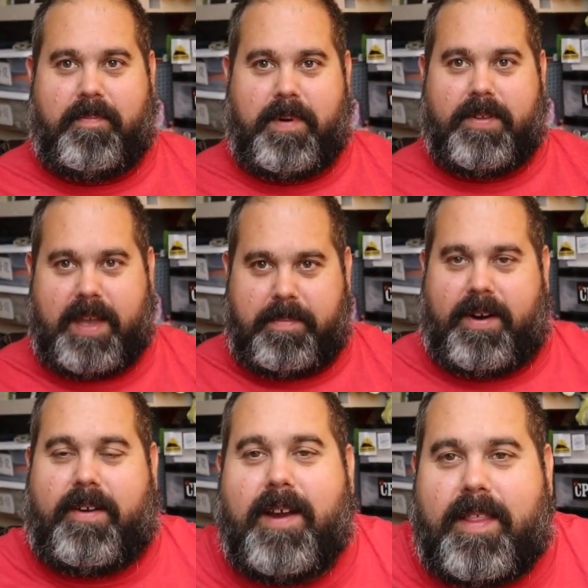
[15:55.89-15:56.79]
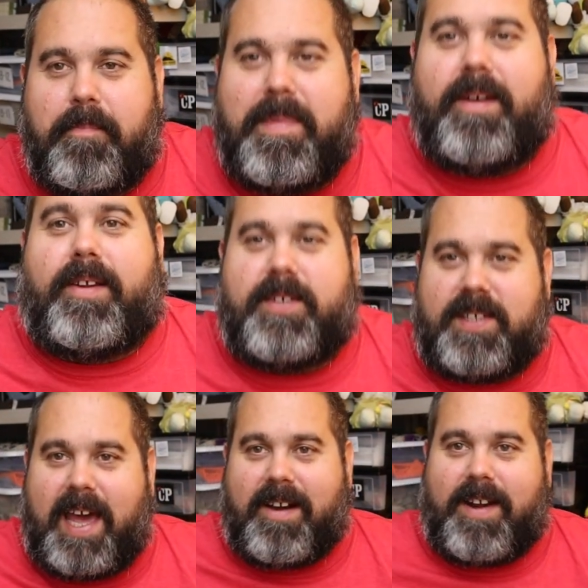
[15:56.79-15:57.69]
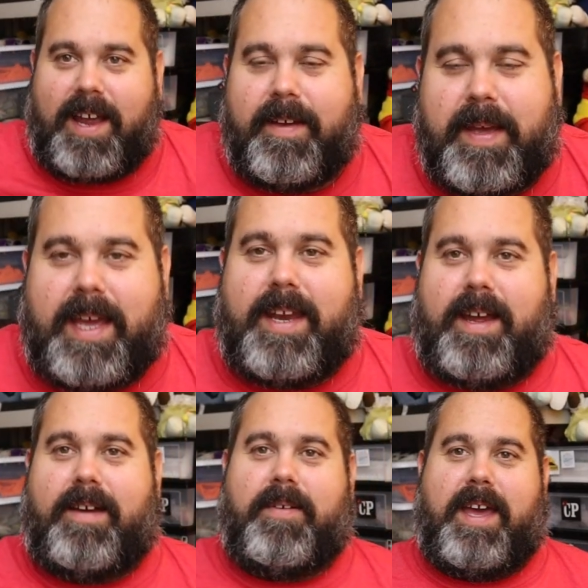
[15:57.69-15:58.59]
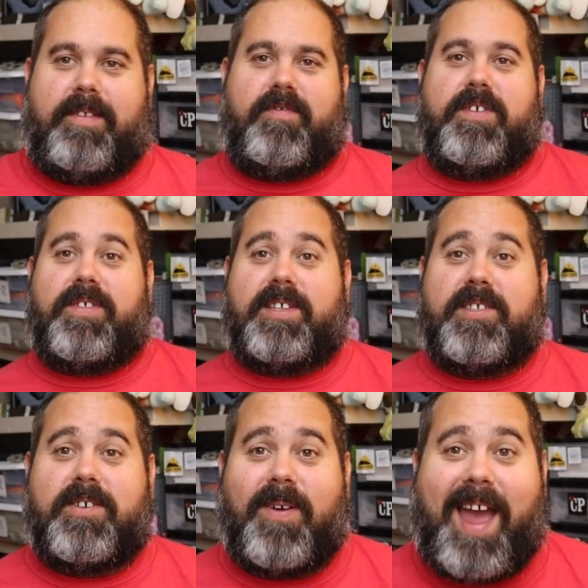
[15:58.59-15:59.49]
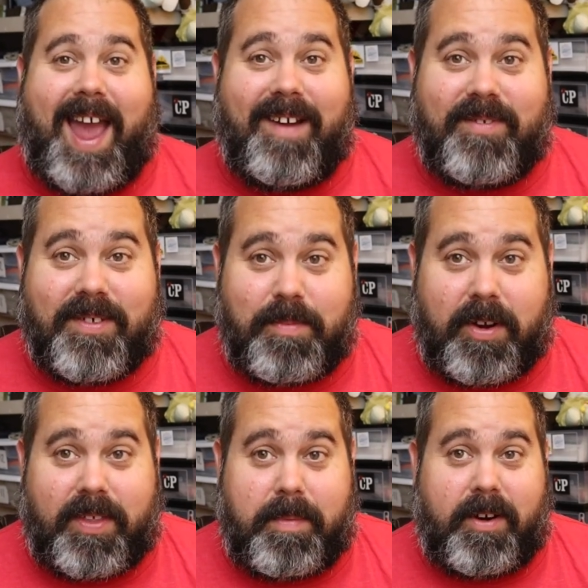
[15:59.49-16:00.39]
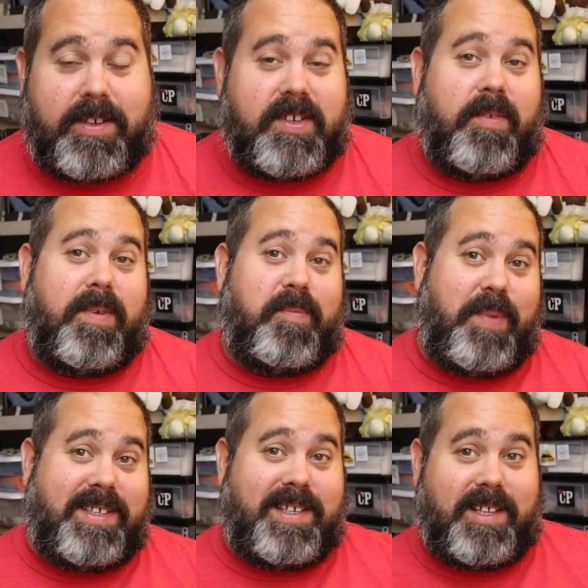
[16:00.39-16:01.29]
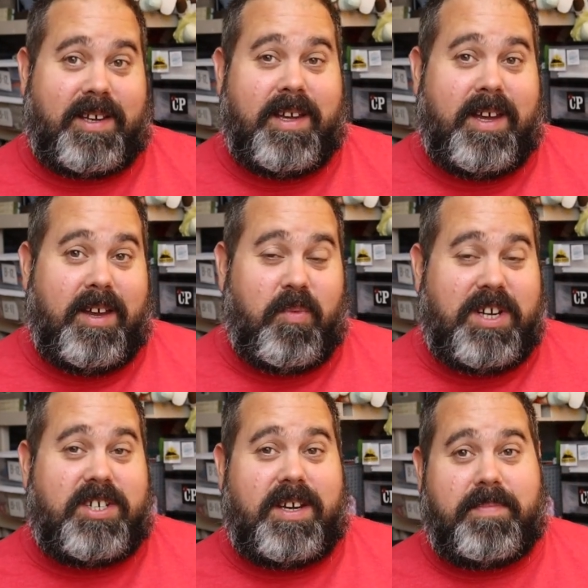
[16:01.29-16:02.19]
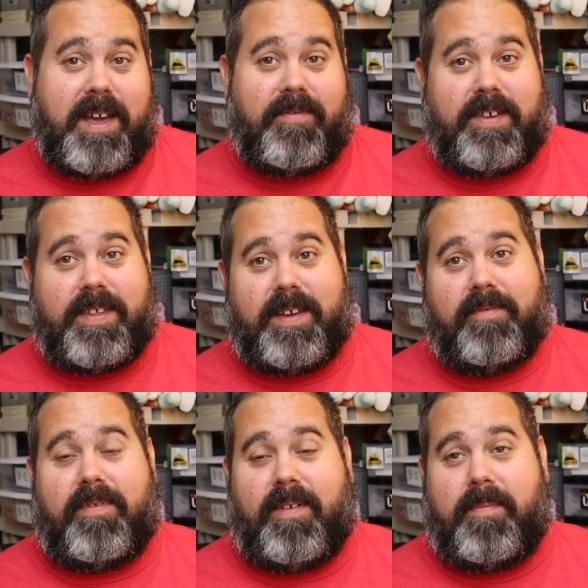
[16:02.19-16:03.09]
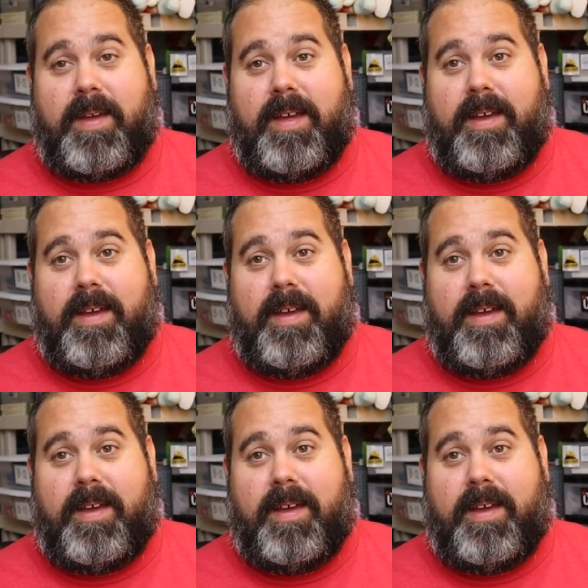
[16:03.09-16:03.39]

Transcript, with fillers: birthday party right in the middle of Saturday, and uh, we had a few things to do after the birthday party. So basically, we shipped everything from